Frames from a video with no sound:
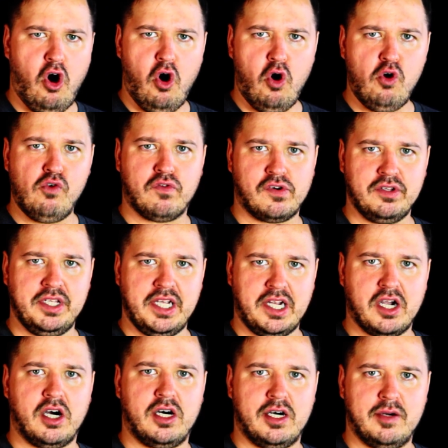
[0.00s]
overly
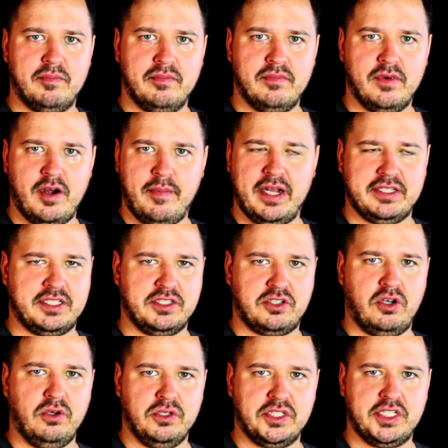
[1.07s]
calm about this
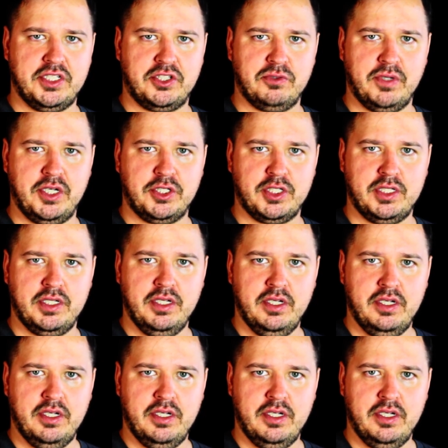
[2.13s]
whole situation.